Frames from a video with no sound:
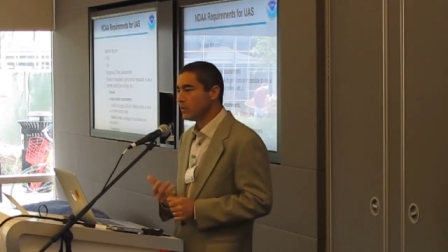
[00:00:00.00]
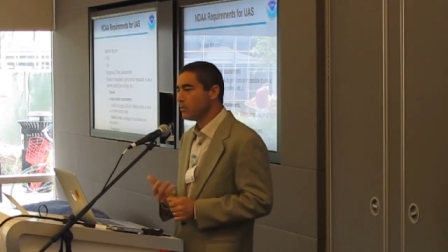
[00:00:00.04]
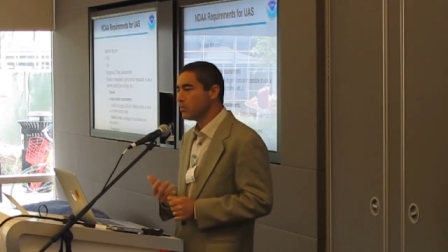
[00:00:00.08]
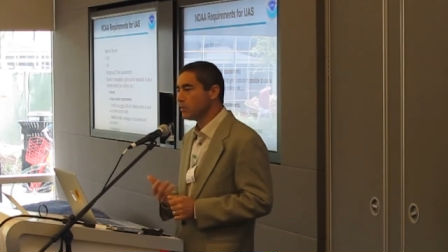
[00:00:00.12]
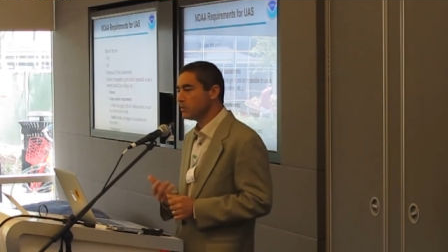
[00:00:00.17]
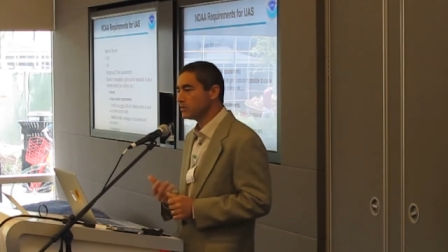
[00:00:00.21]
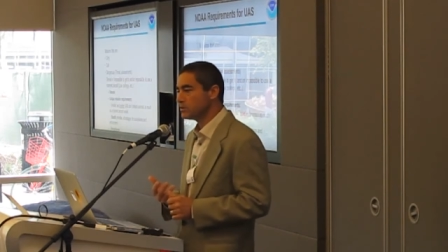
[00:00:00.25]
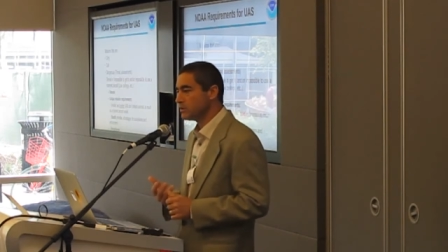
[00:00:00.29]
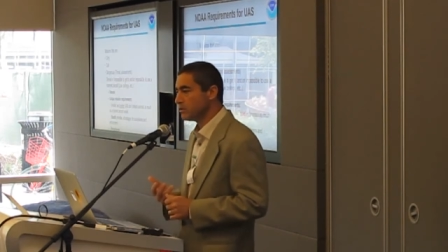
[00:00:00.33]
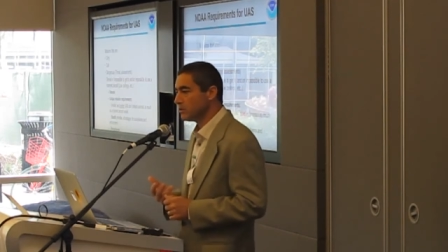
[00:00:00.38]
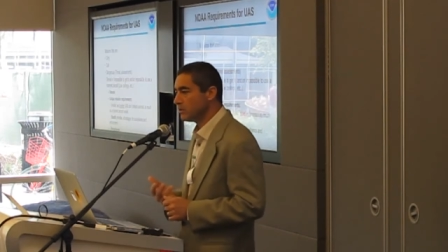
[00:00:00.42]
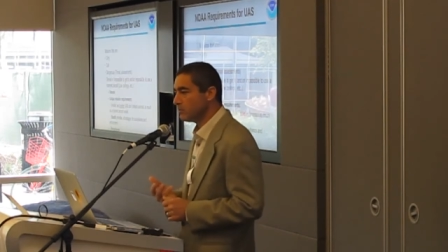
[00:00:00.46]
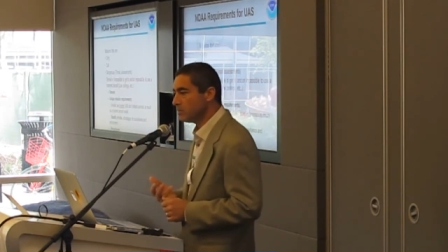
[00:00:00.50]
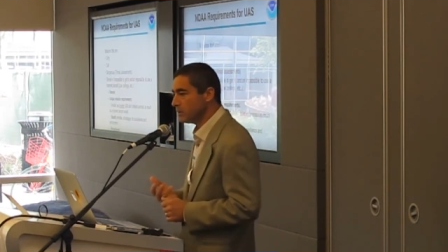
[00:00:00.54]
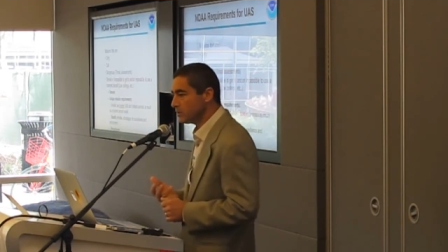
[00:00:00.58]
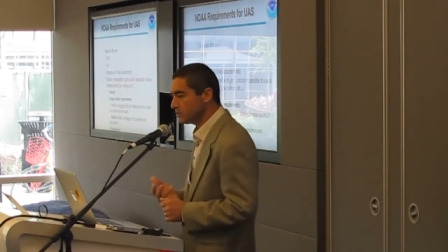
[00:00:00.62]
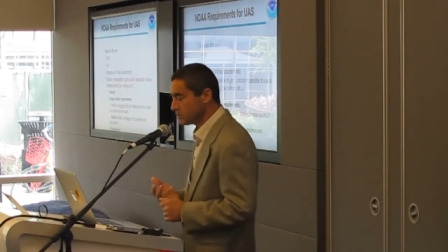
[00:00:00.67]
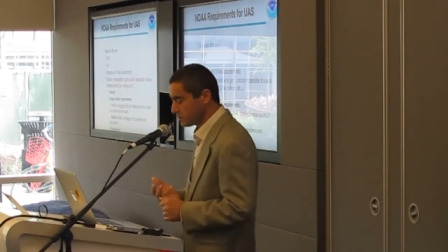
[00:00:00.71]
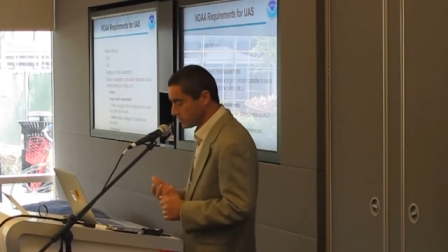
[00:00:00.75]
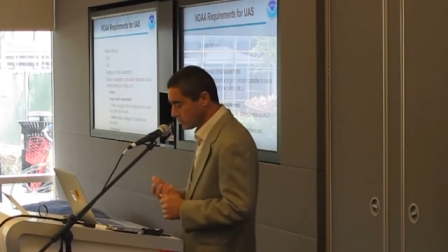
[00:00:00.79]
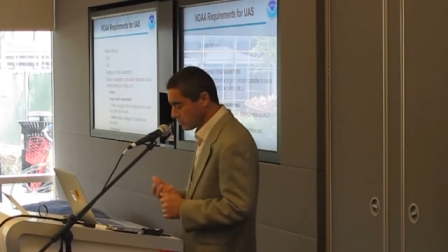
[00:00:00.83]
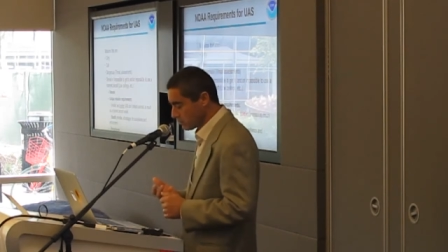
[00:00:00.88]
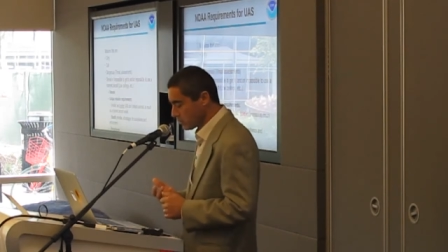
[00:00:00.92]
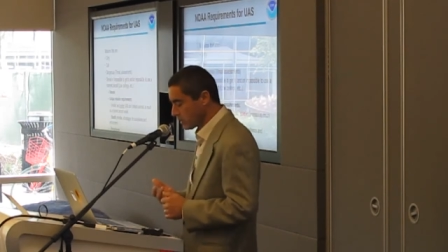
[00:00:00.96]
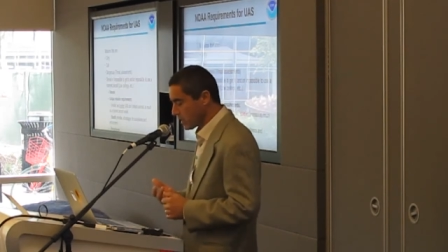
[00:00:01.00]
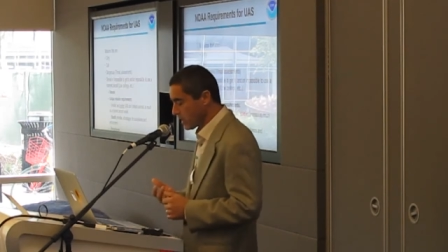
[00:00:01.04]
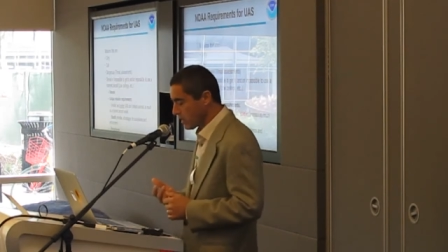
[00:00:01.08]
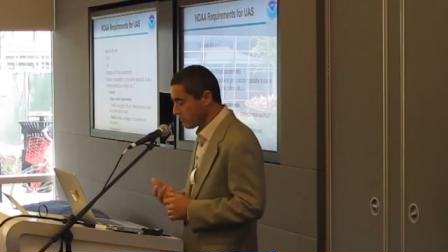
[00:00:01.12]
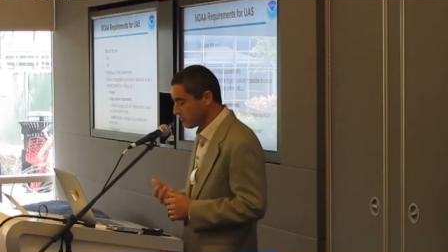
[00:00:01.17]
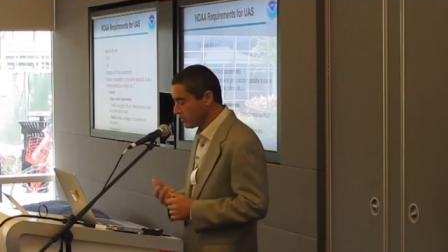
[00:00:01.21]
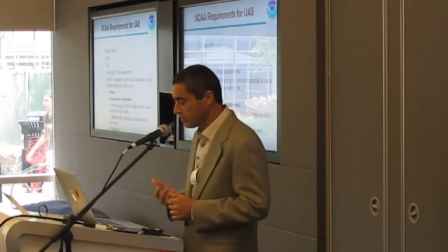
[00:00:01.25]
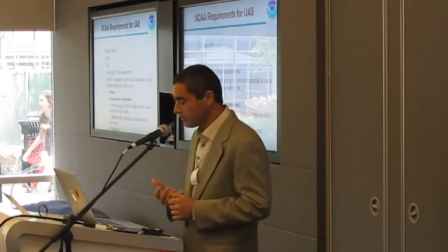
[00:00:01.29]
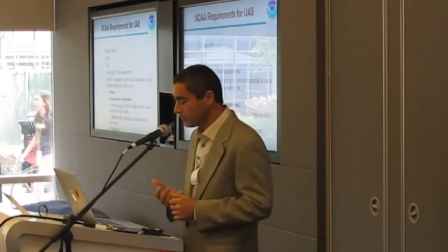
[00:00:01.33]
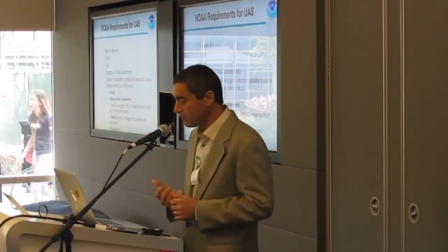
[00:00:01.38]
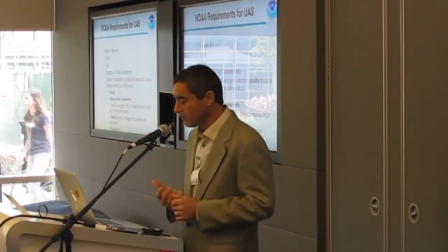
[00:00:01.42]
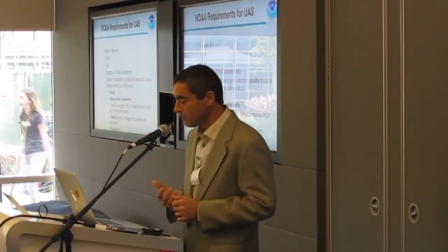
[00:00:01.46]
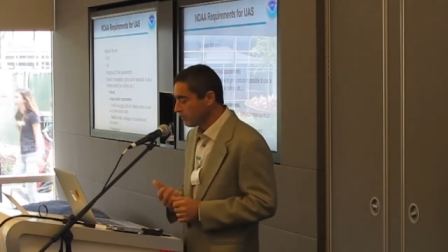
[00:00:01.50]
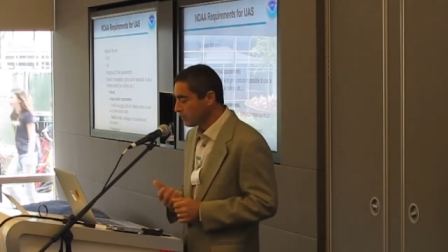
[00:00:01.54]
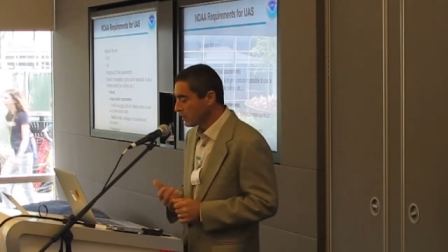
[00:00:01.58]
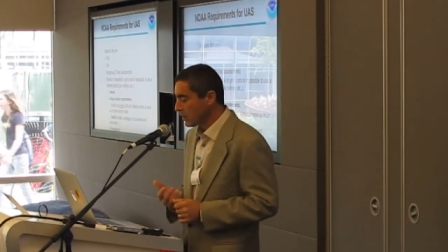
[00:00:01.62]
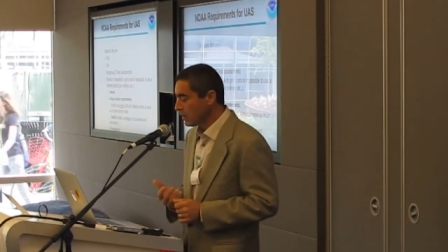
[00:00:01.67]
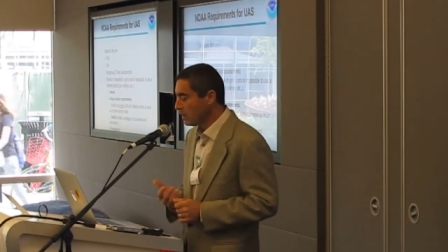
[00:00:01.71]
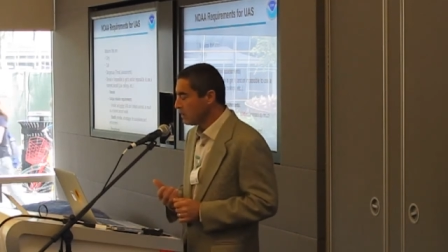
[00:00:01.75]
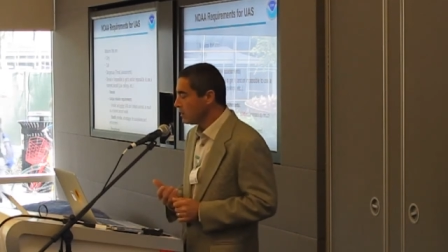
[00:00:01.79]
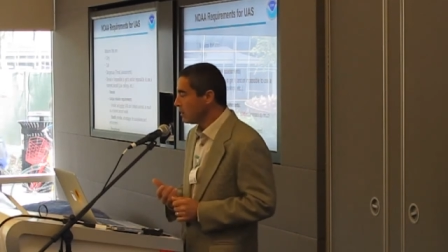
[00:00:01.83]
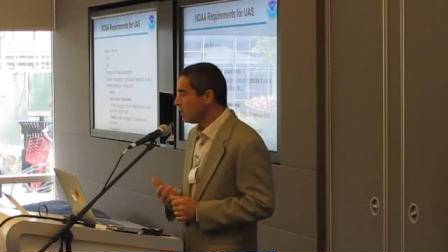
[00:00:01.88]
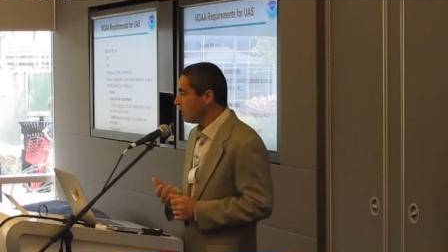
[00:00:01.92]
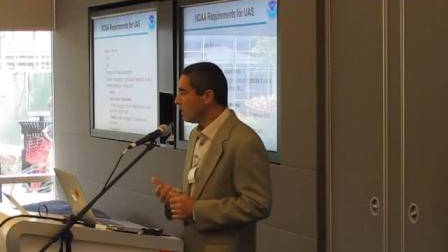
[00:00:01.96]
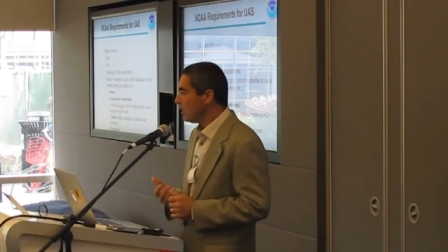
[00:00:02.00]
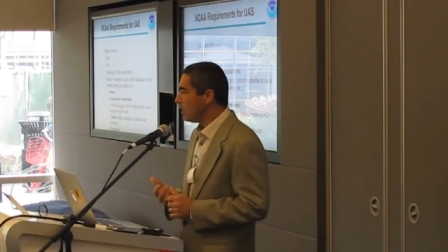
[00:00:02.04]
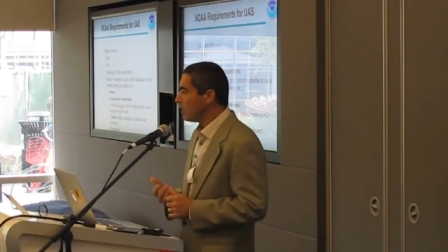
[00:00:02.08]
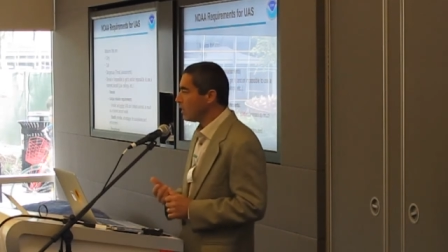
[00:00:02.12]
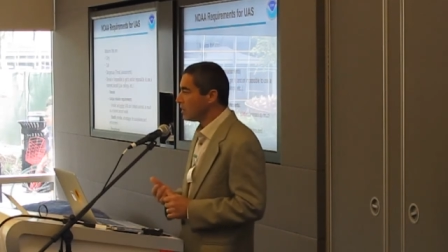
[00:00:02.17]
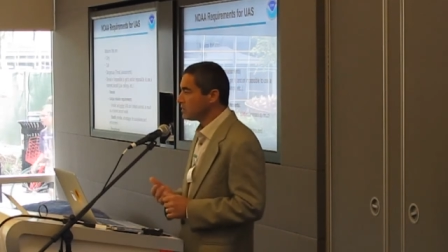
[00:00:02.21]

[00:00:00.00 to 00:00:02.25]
you're a person or a poacher or what have you.